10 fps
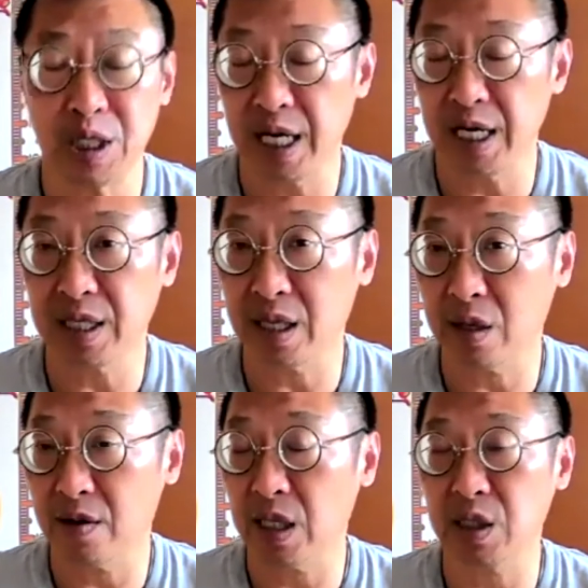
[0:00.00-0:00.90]
and
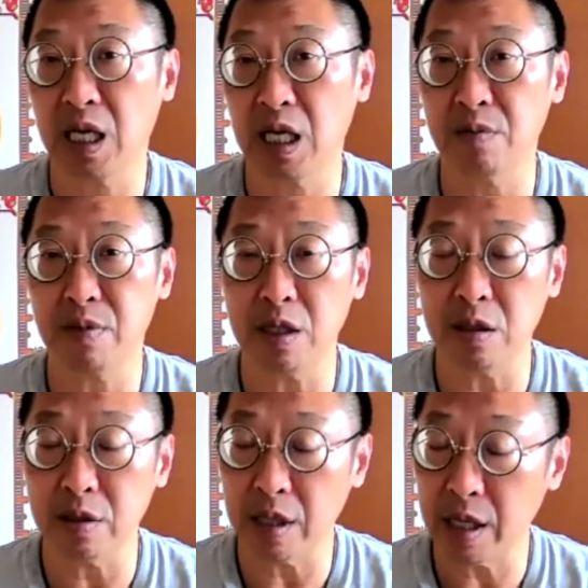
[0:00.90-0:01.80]

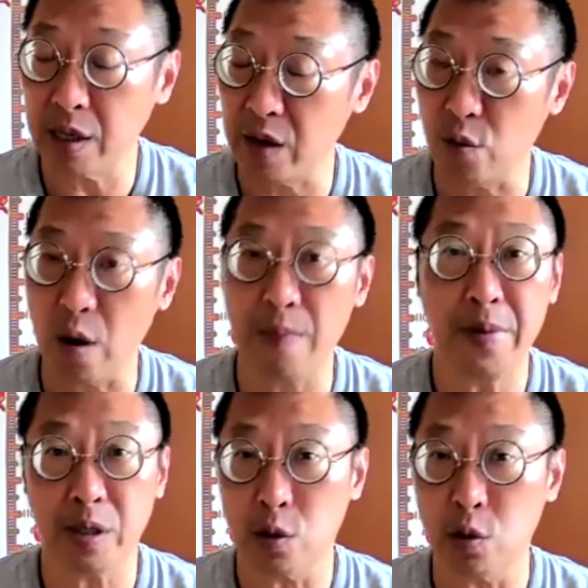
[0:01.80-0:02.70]
sustainable and
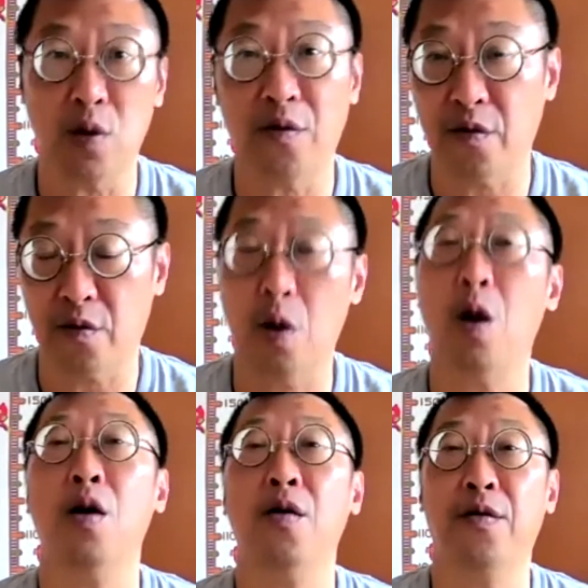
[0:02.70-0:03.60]
rapid growth
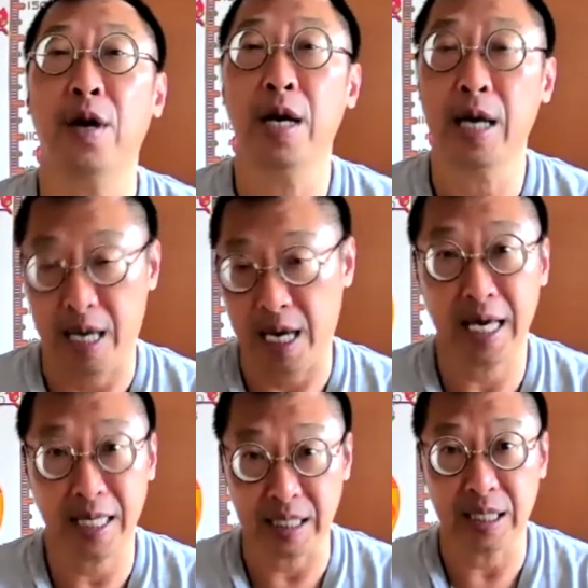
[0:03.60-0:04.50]
of
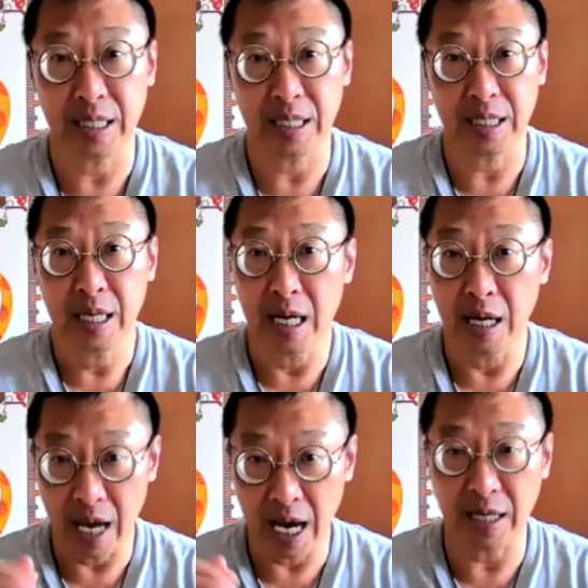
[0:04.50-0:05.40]
Ant
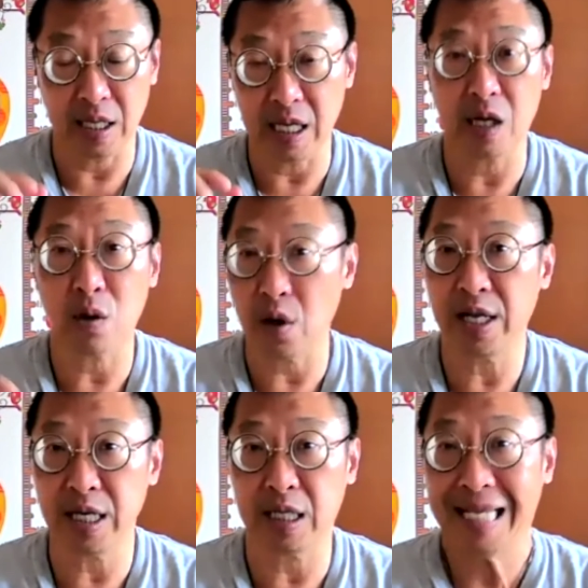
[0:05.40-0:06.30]
at the
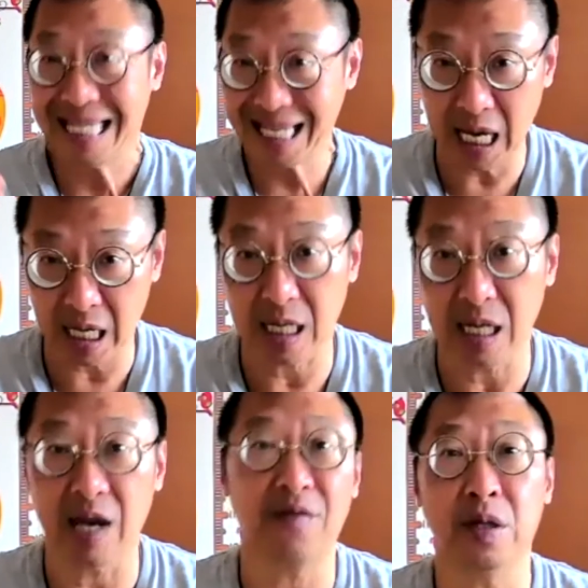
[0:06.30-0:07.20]
credit tech
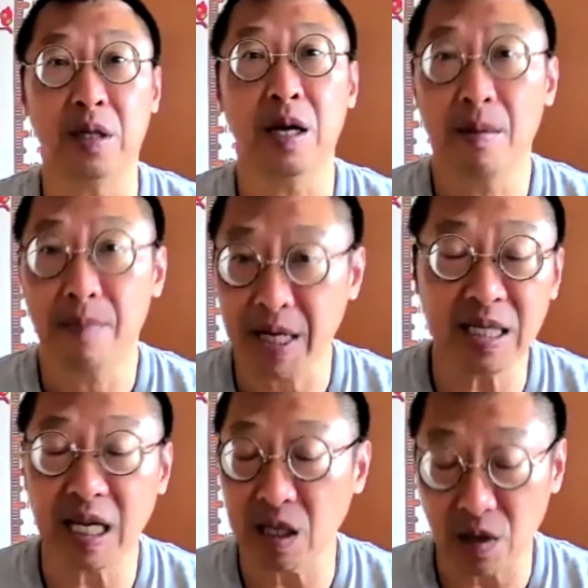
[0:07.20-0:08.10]
level. But this
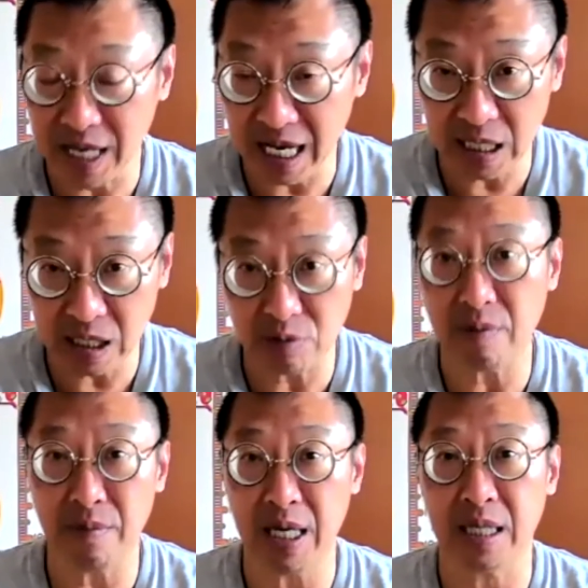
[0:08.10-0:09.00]
does not necessarily
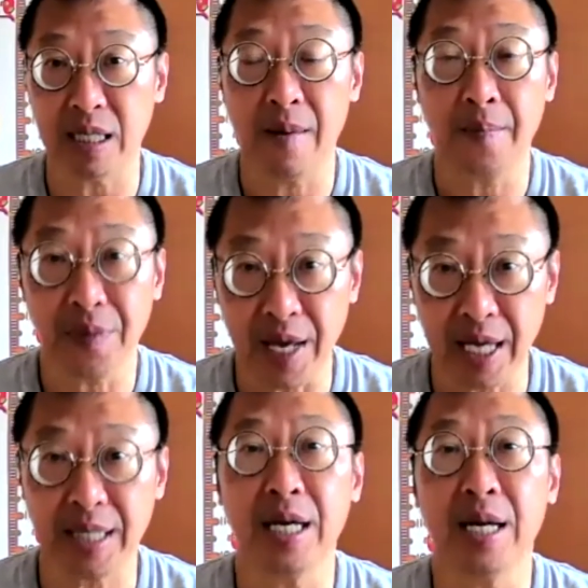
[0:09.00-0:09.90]
mean that
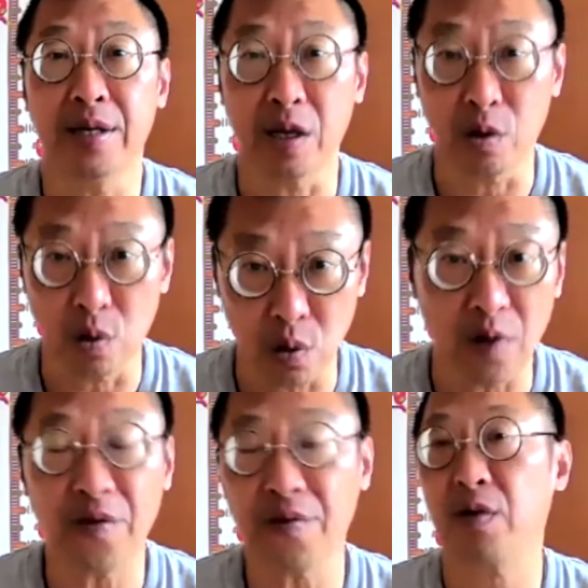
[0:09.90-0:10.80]
the growth
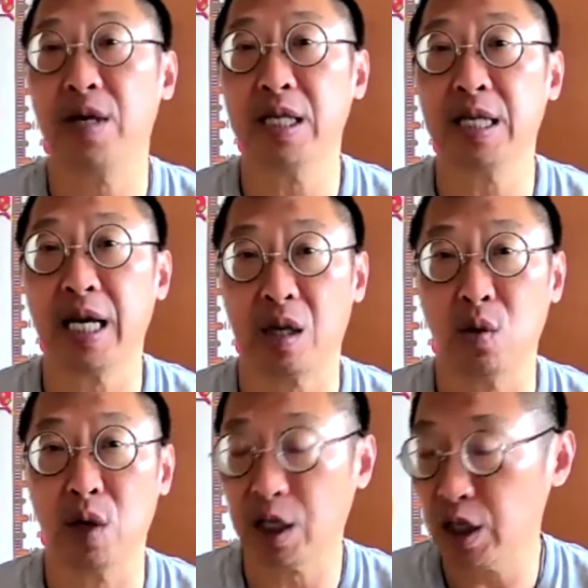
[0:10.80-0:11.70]
of the credit tech will
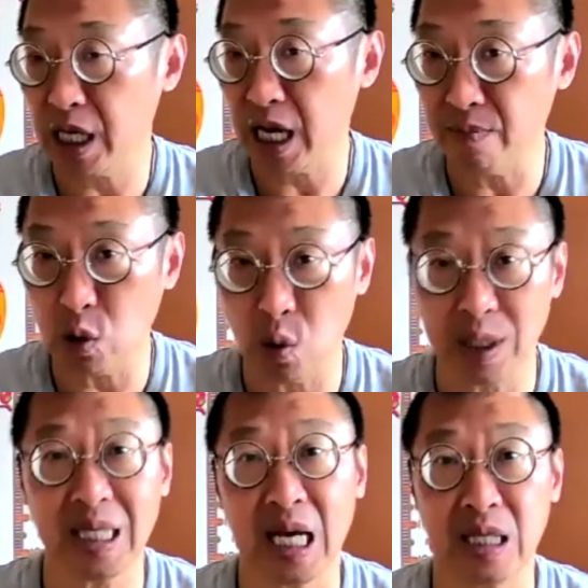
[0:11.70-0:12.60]
actually come to a
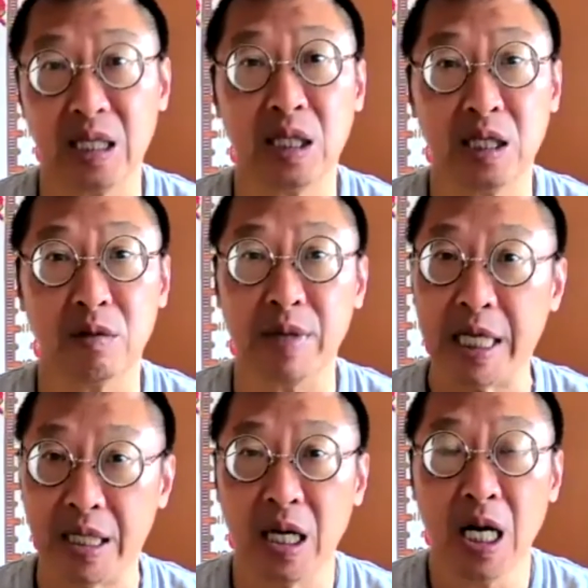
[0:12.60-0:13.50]
standstill,
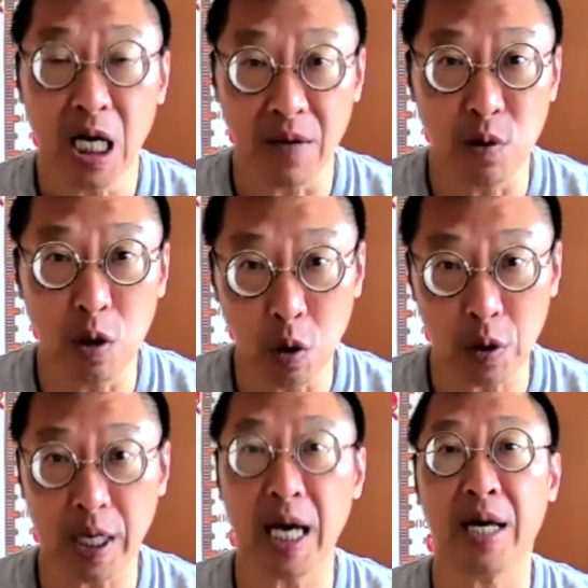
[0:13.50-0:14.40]
because if you look
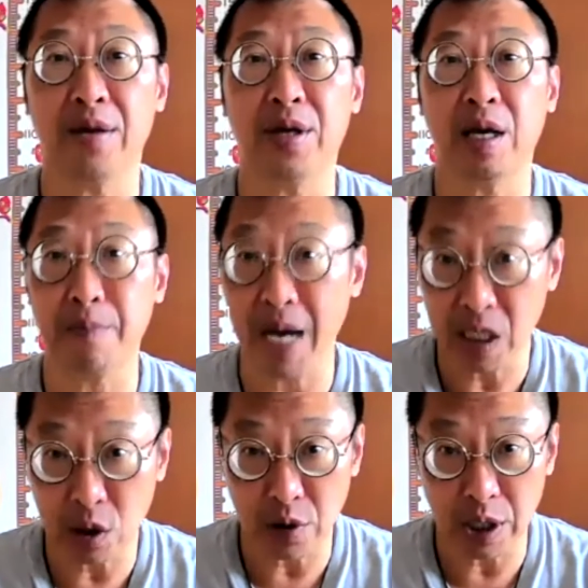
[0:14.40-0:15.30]
at the
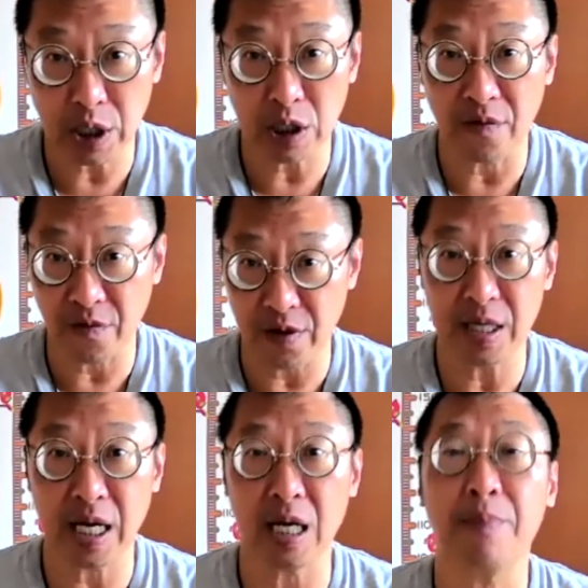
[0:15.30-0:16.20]
penetration of
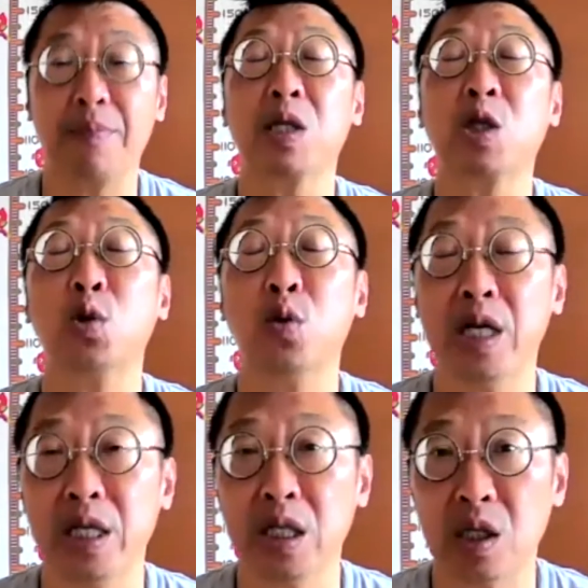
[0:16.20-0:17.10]
fintech
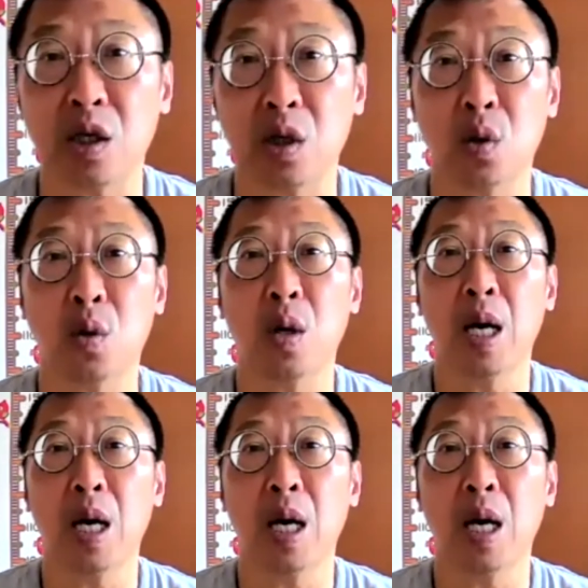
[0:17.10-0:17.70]
pursuant to